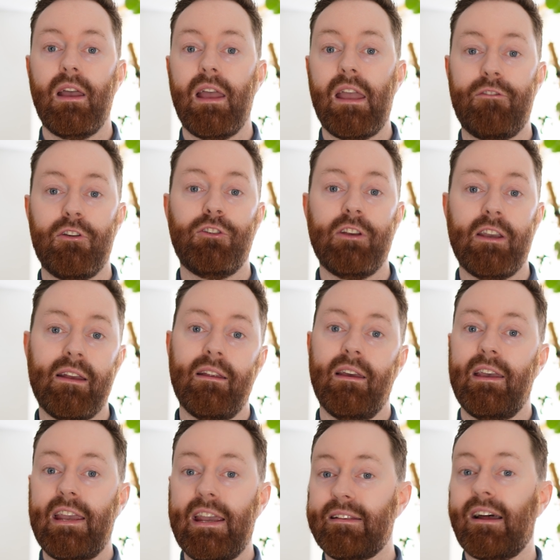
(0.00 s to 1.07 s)
If you did,
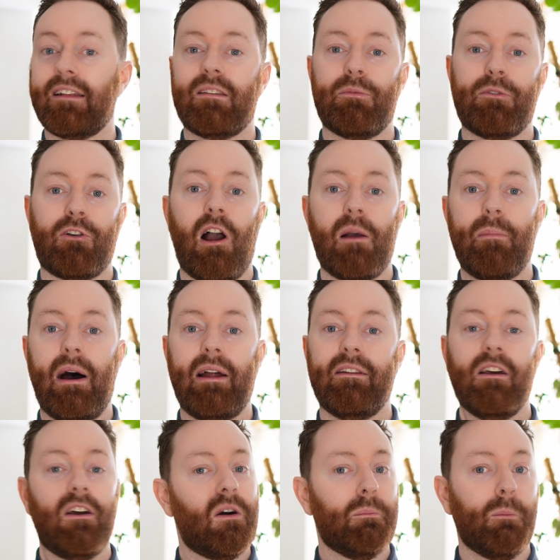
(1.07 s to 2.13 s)
hit that subscribe button.